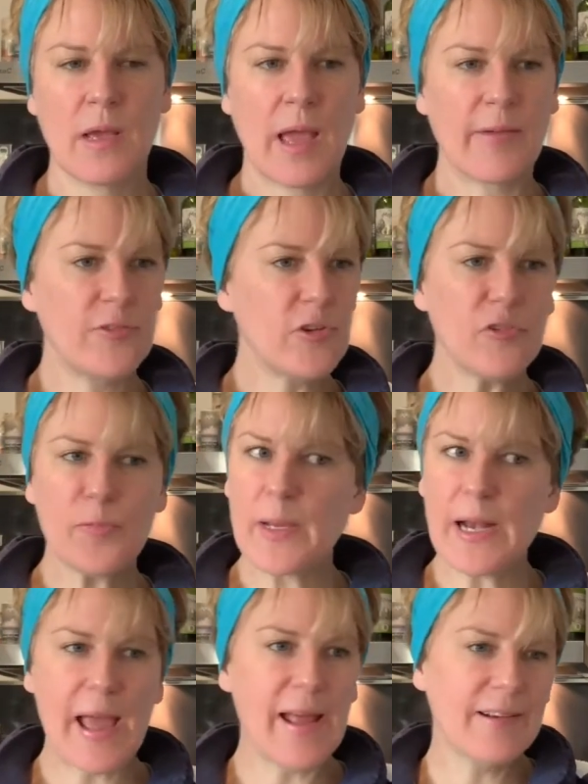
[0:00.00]
If you've
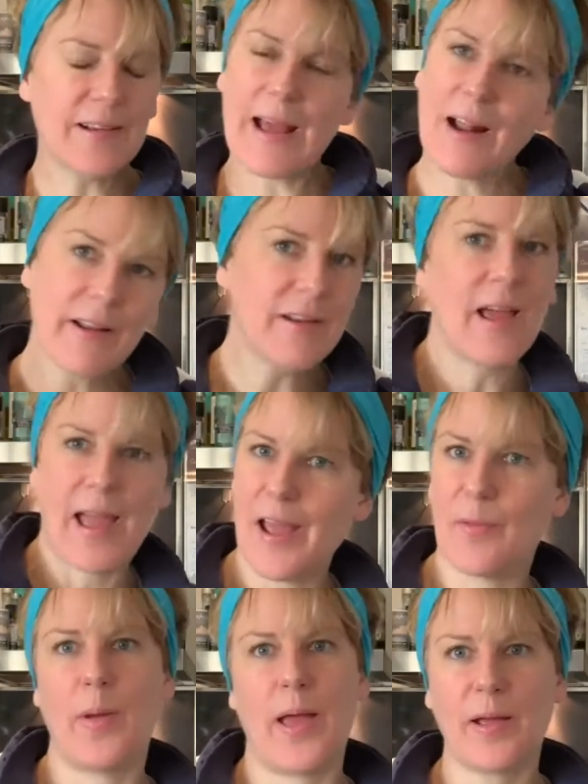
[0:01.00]
been handed hell in a
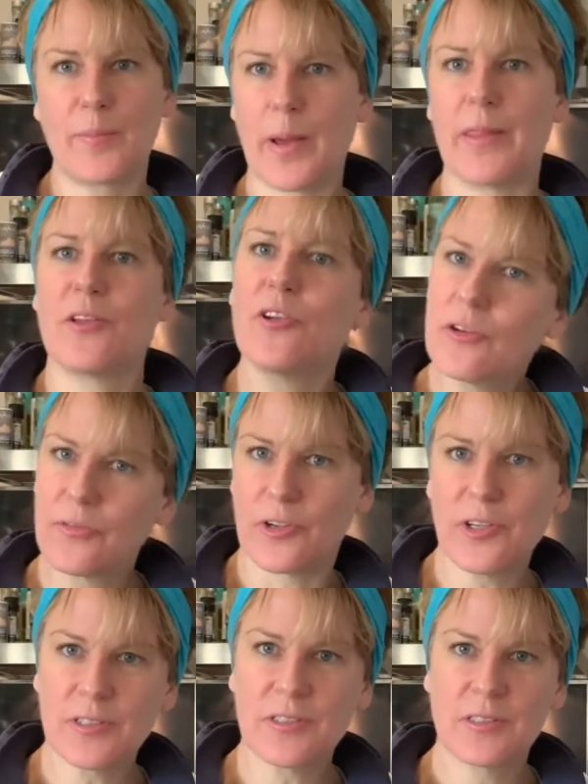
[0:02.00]
handbag by the
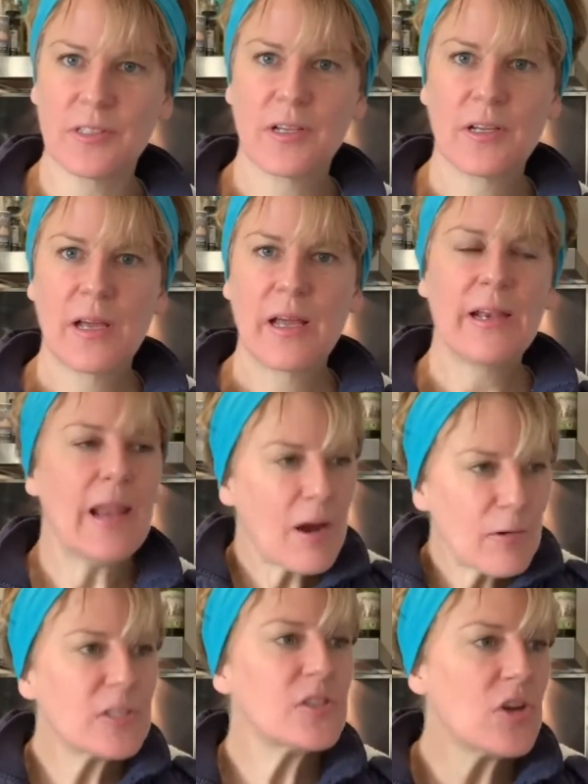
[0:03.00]
universe,
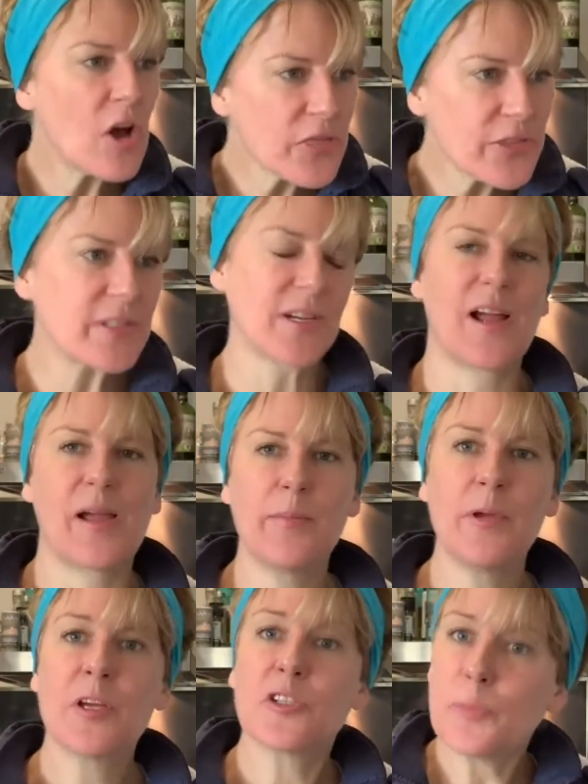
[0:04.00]
now is not the
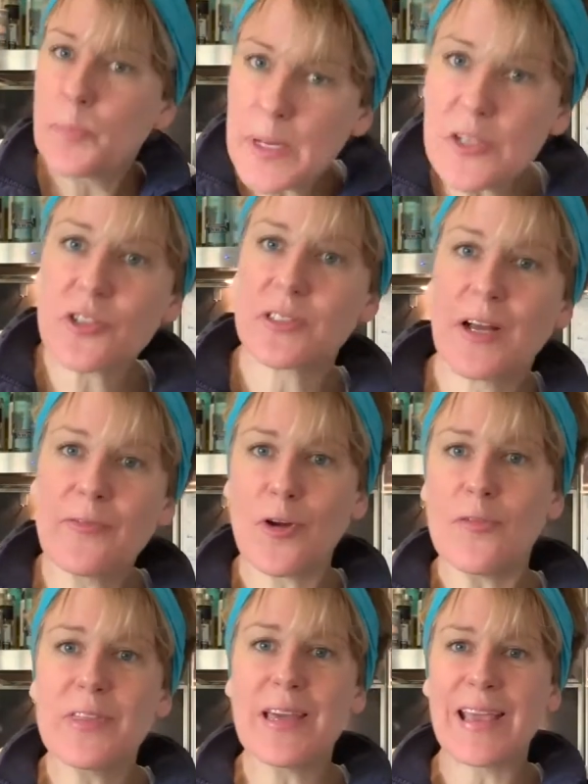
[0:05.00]
time to beat yourself
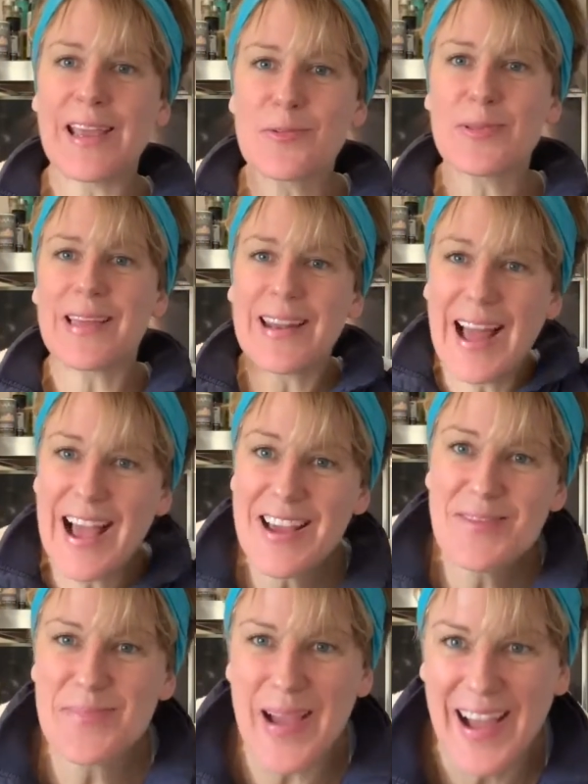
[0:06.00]
over the head with that
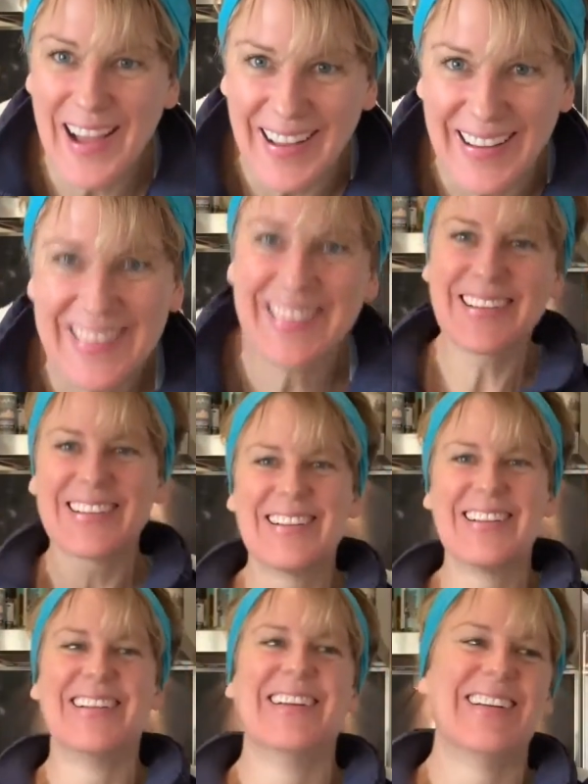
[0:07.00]
handbag.
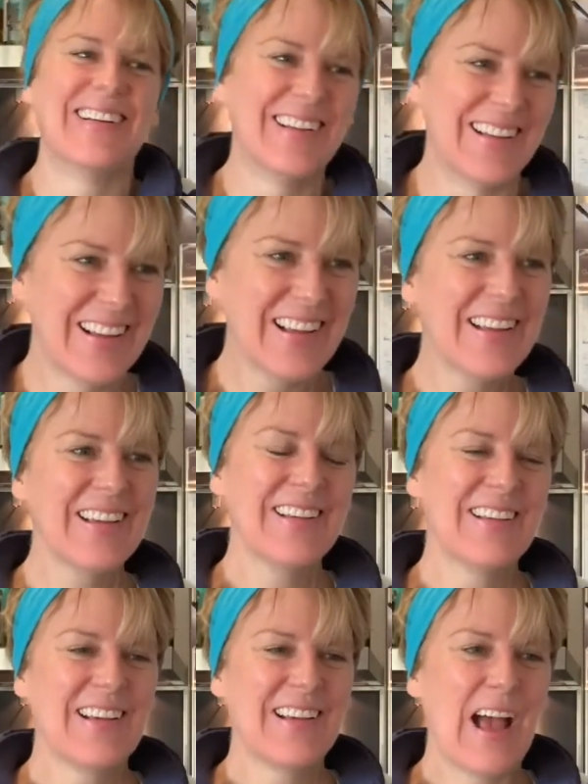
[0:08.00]

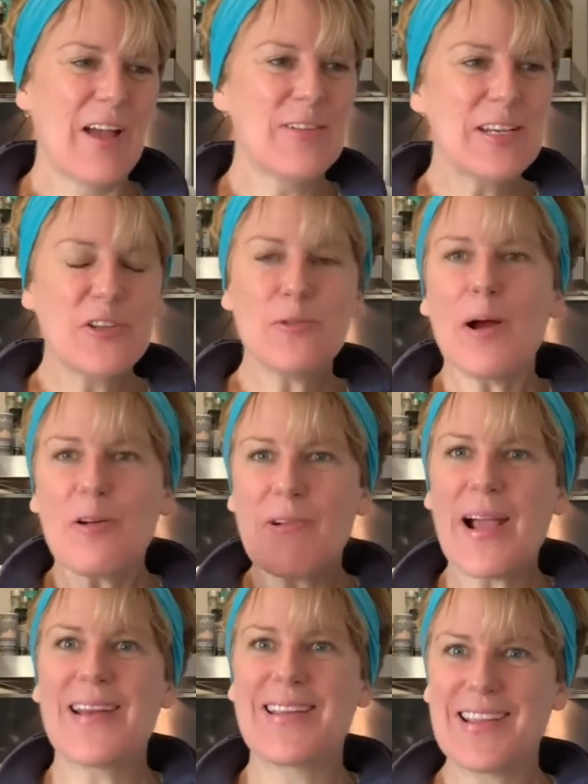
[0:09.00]
I mean, you are
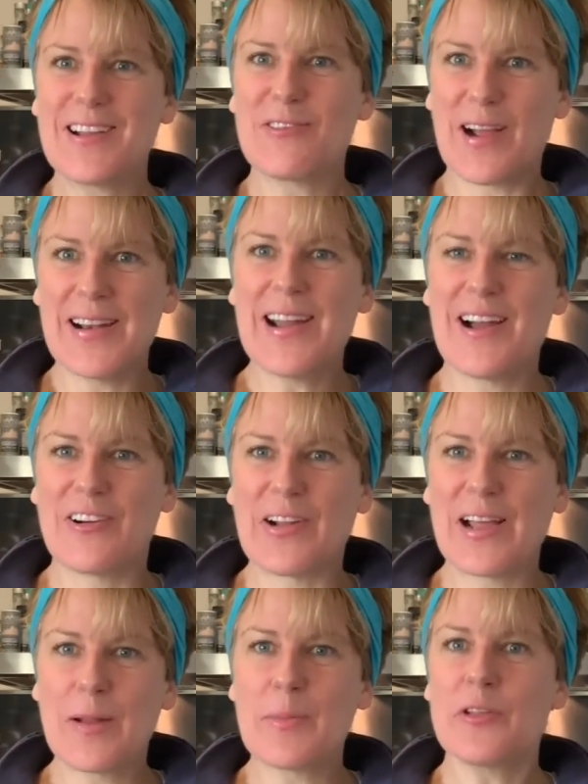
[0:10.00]
right here, right now,
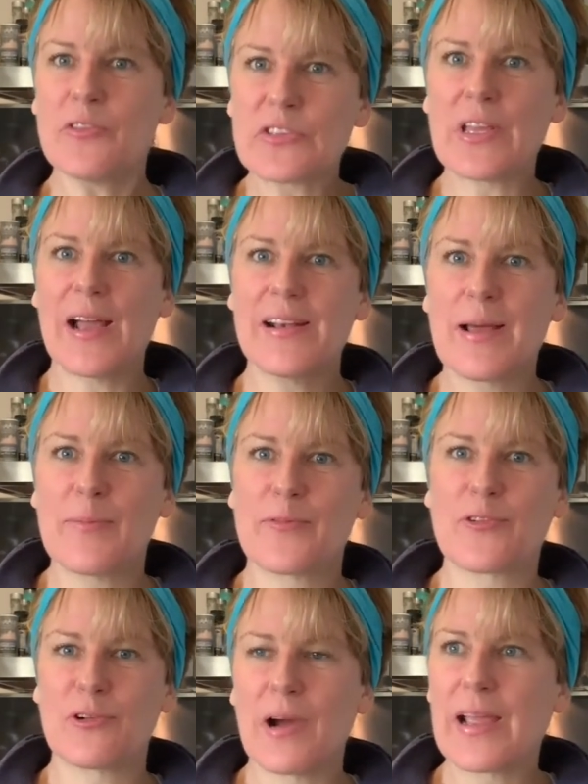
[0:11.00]
right? I mean, you've signed up
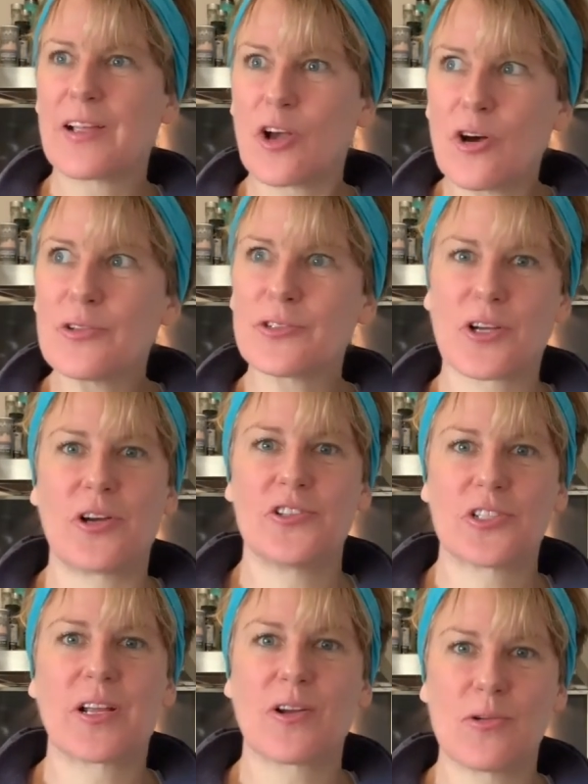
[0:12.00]
for a goals
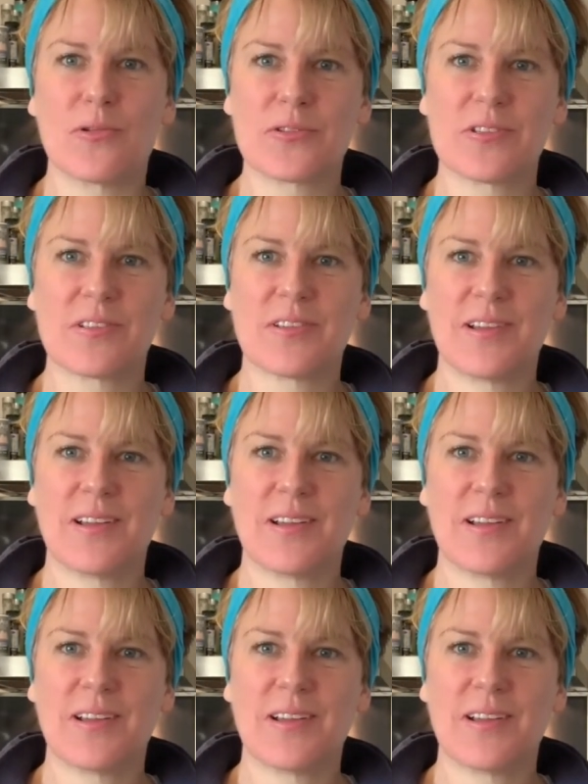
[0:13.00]
coaching course.